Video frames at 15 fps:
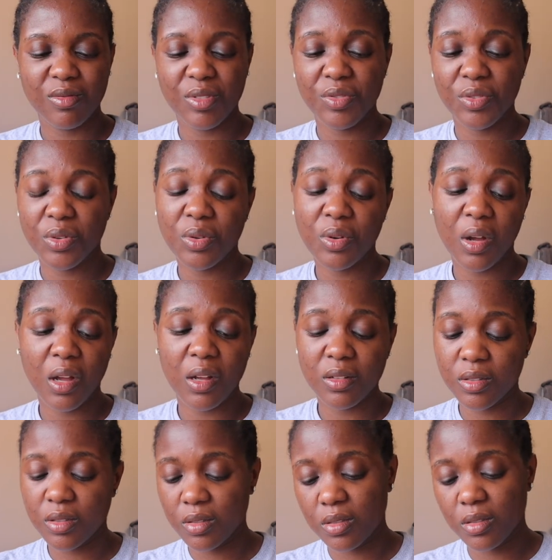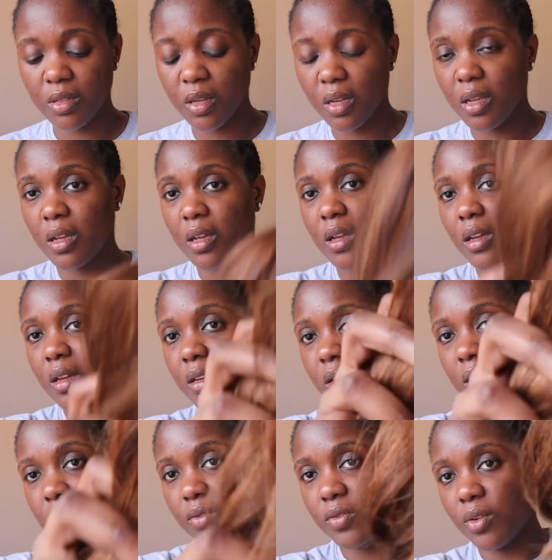if you know her,
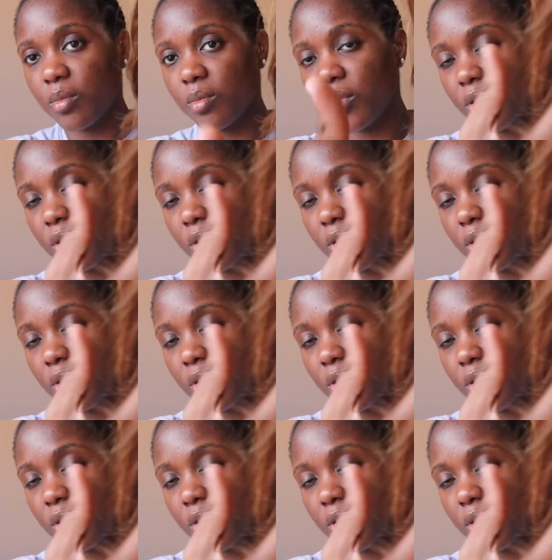it's from